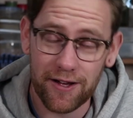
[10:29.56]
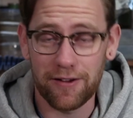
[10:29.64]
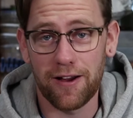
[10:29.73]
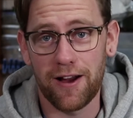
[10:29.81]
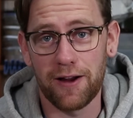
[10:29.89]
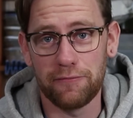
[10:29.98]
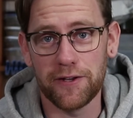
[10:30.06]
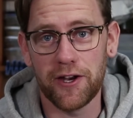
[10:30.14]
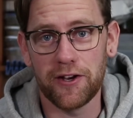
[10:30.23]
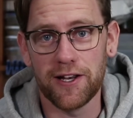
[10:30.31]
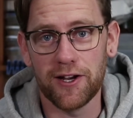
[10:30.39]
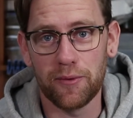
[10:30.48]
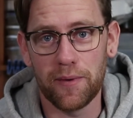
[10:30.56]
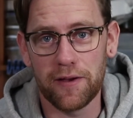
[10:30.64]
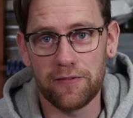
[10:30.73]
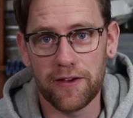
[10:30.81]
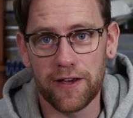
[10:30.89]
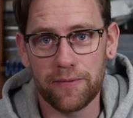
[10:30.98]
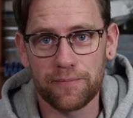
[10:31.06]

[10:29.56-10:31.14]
I videoed a little bit of it.